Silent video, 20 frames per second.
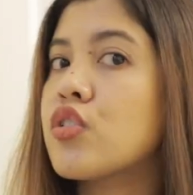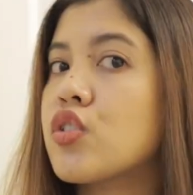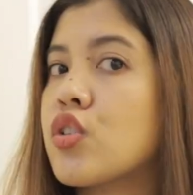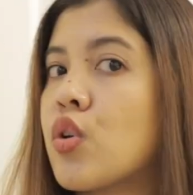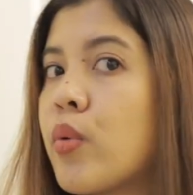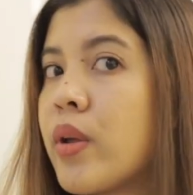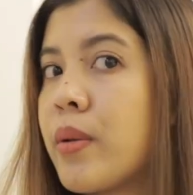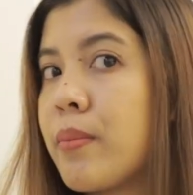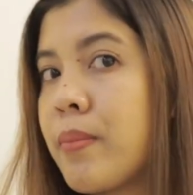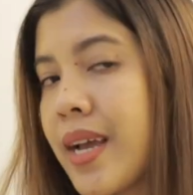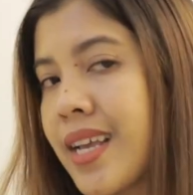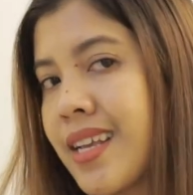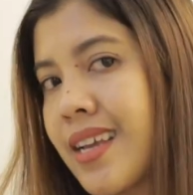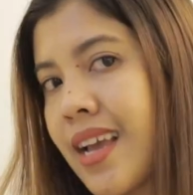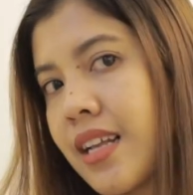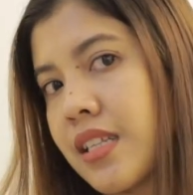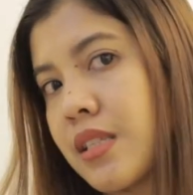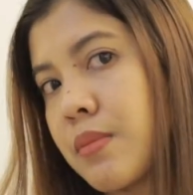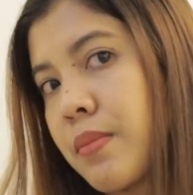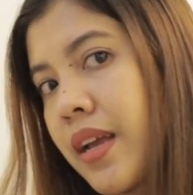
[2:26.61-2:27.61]
So in my
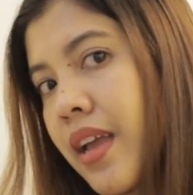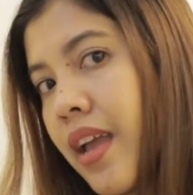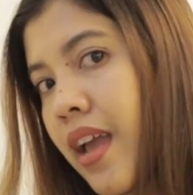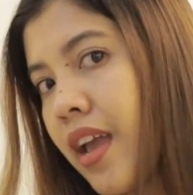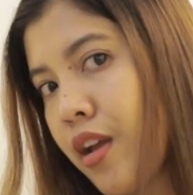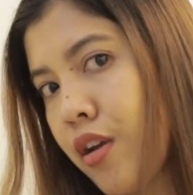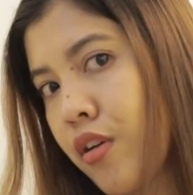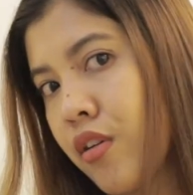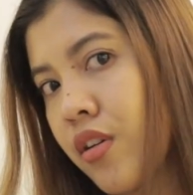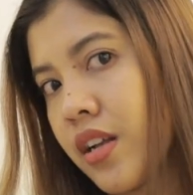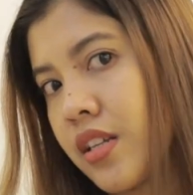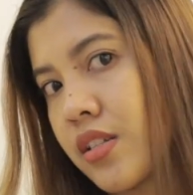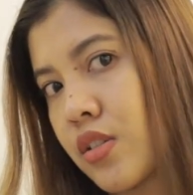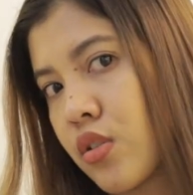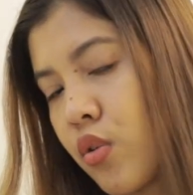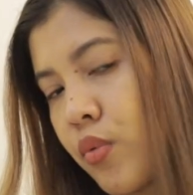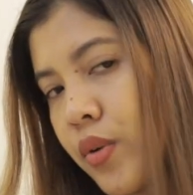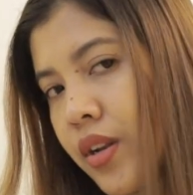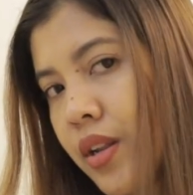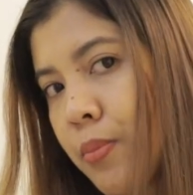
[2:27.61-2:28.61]
case, my hair is
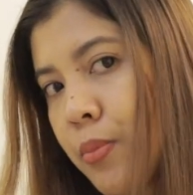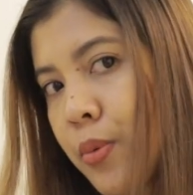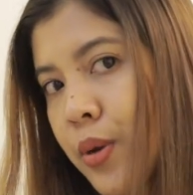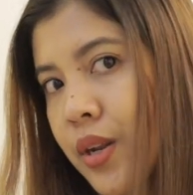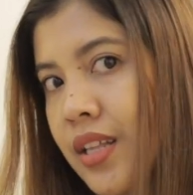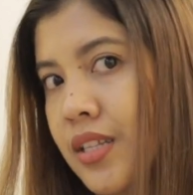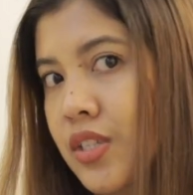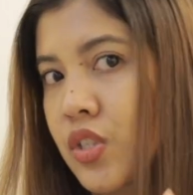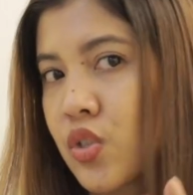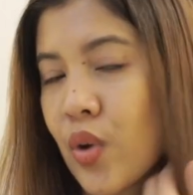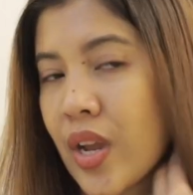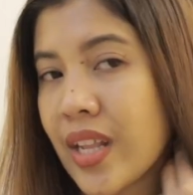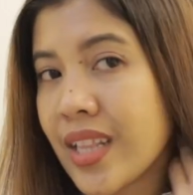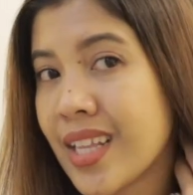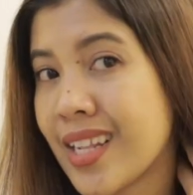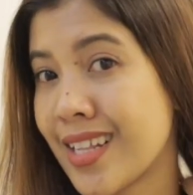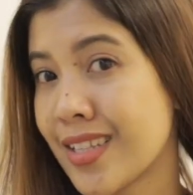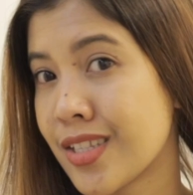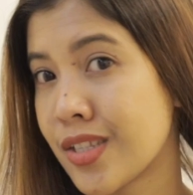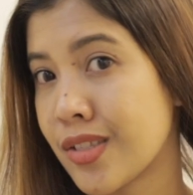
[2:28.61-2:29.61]
already pretty straight
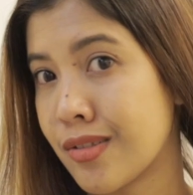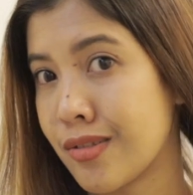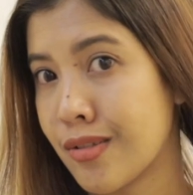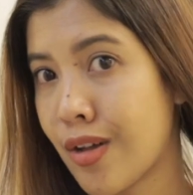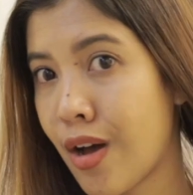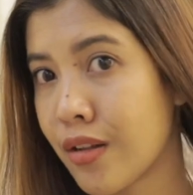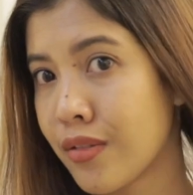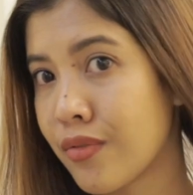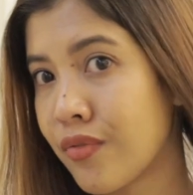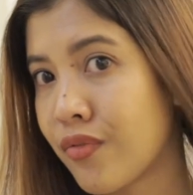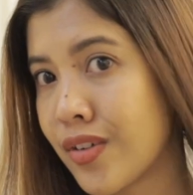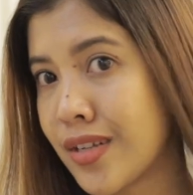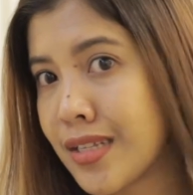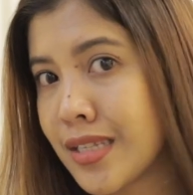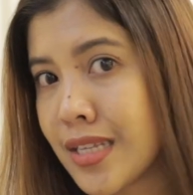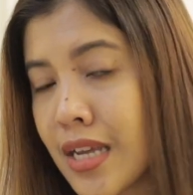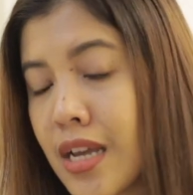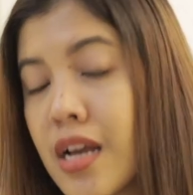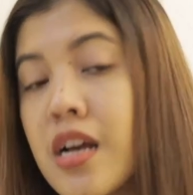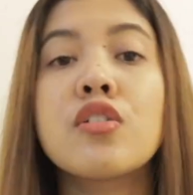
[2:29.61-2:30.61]
and it's not
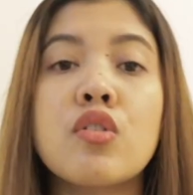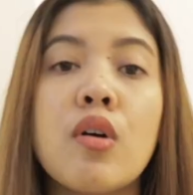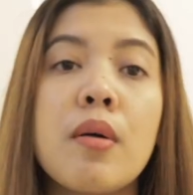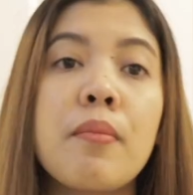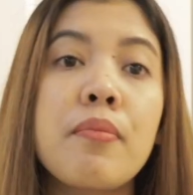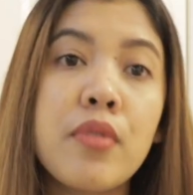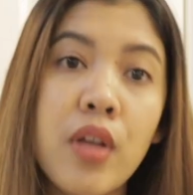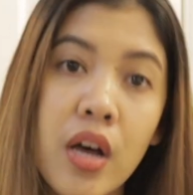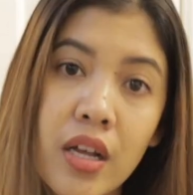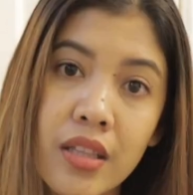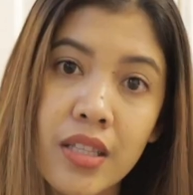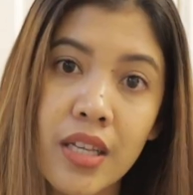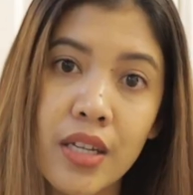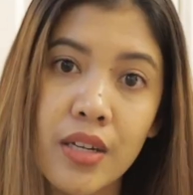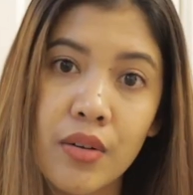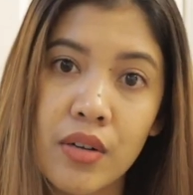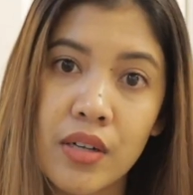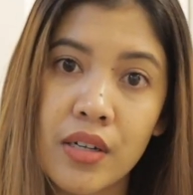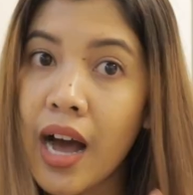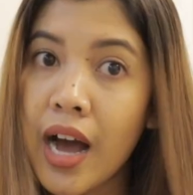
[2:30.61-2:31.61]
frizzy, so I'm not
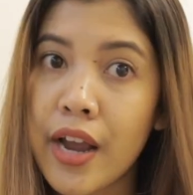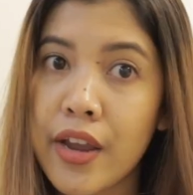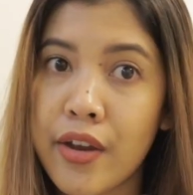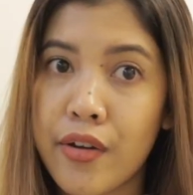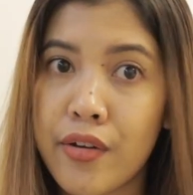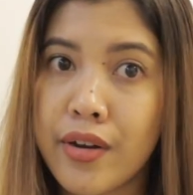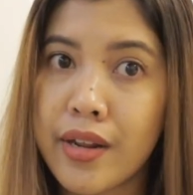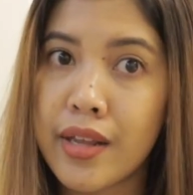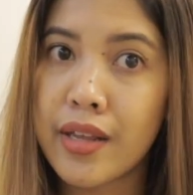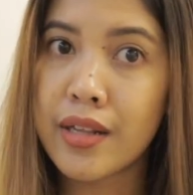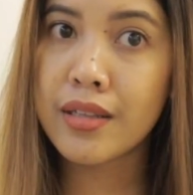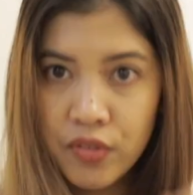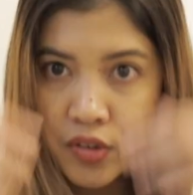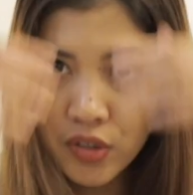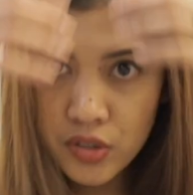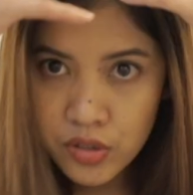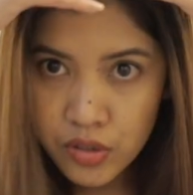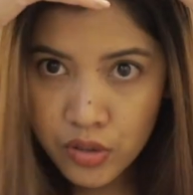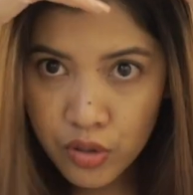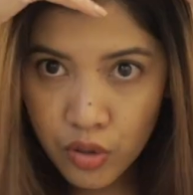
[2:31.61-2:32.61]
gonna iron it.
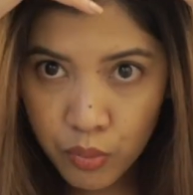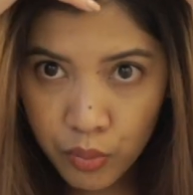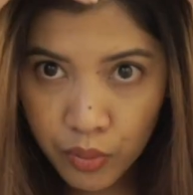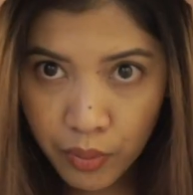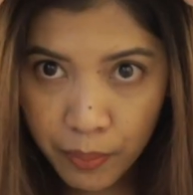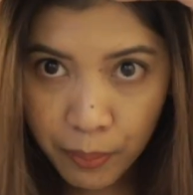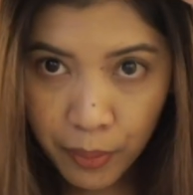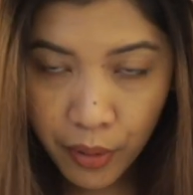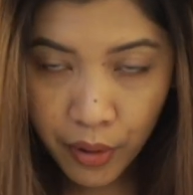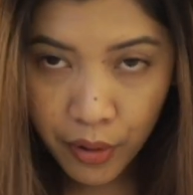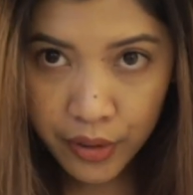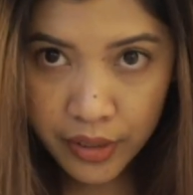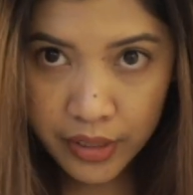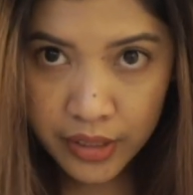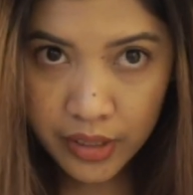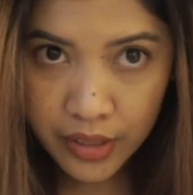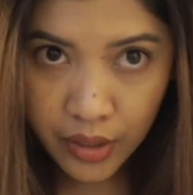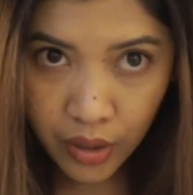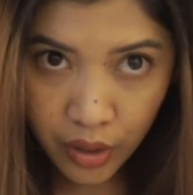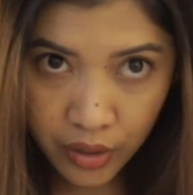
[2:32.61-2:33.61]
First, you will part
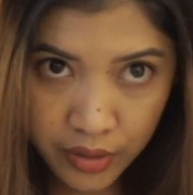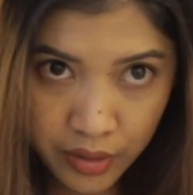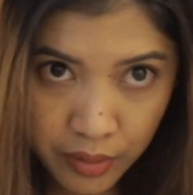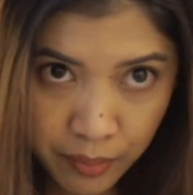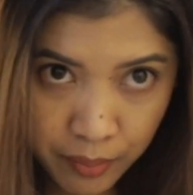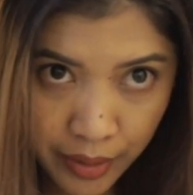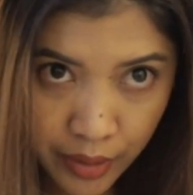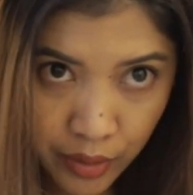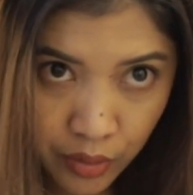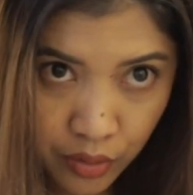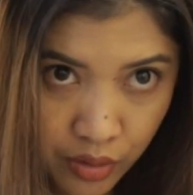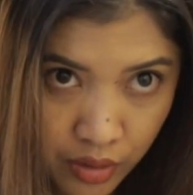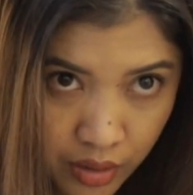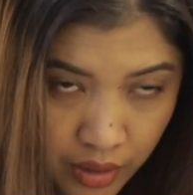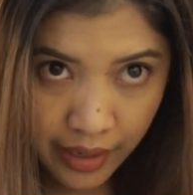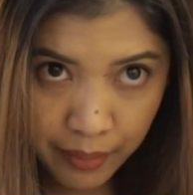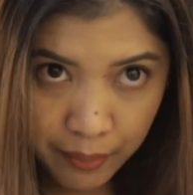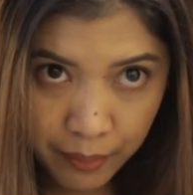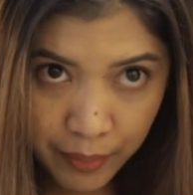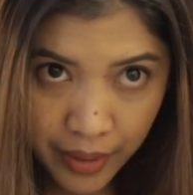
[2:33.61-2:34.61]
it on the middle
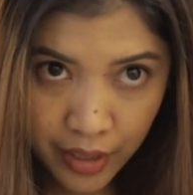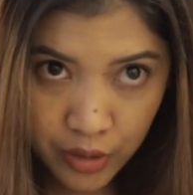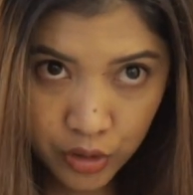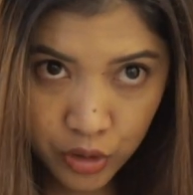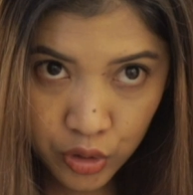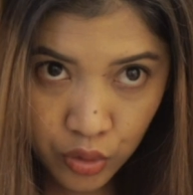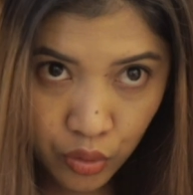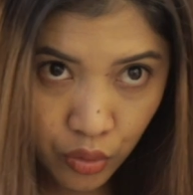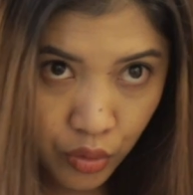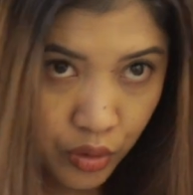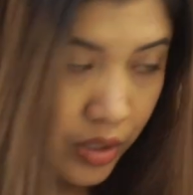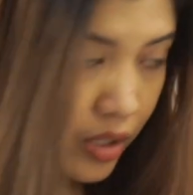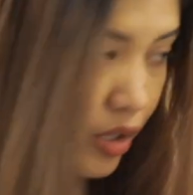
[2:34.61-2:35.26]
and make sure